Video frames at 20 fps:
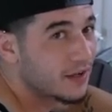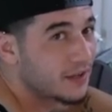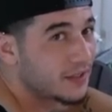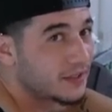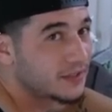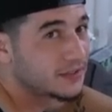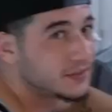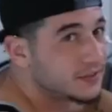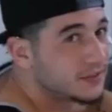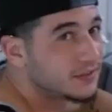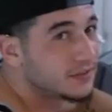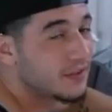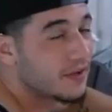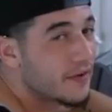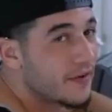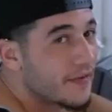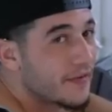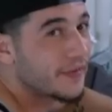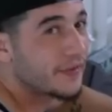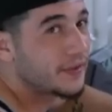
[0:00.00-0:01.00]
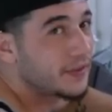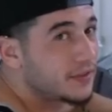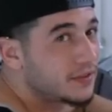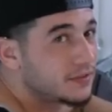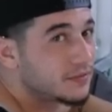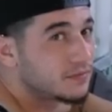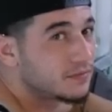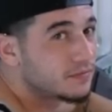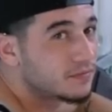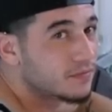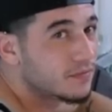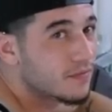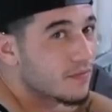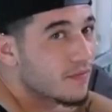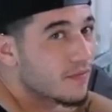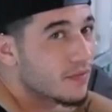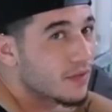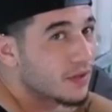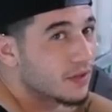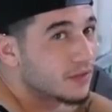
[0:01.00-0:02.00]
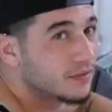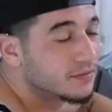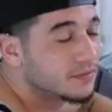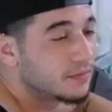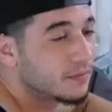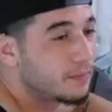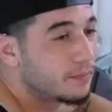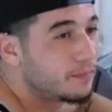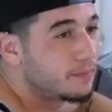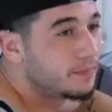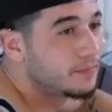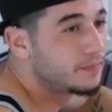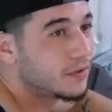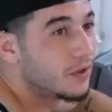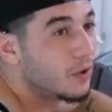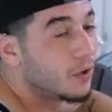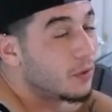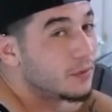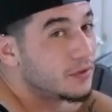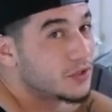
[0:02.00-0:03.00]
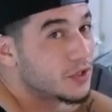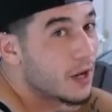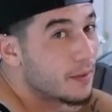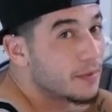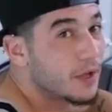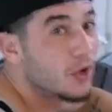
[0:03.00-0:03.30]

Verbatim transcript: Okay, so if I pay two cents an hour, it'll be dropped to one cent. No. So if